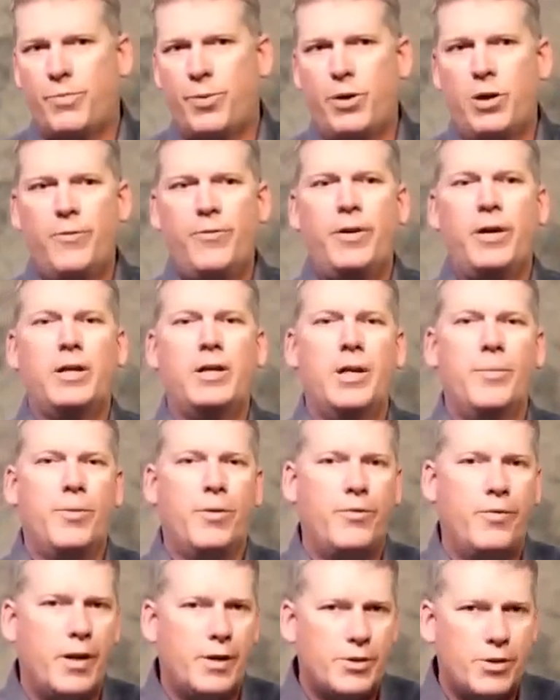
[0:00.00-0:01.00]
perfectly
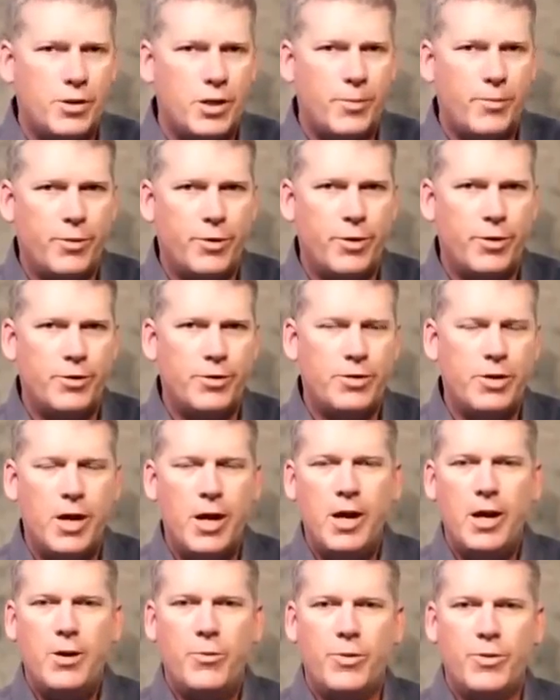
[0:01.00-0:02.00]
professionally produced
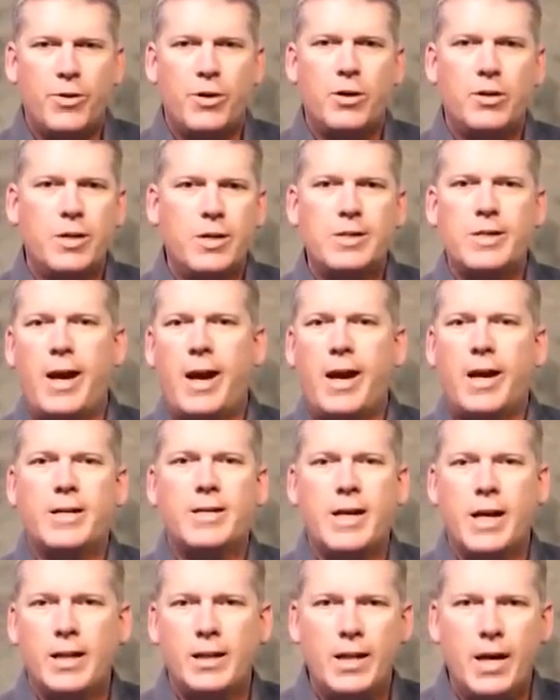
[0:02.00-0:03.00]
with all these
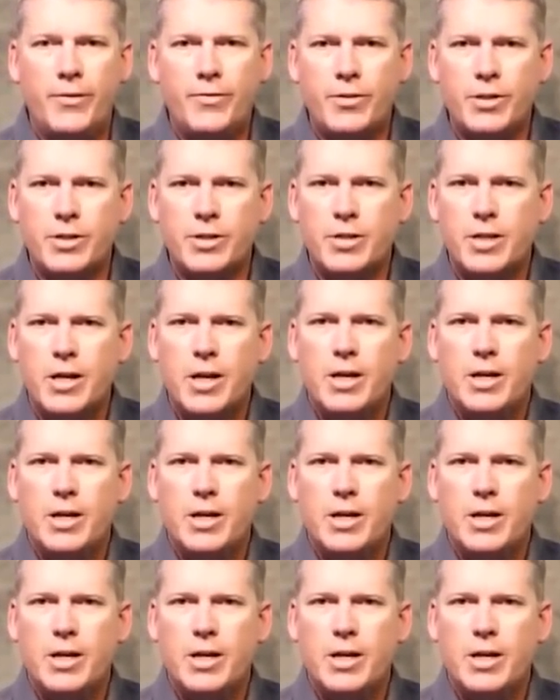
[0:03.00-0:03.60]
anti-leftist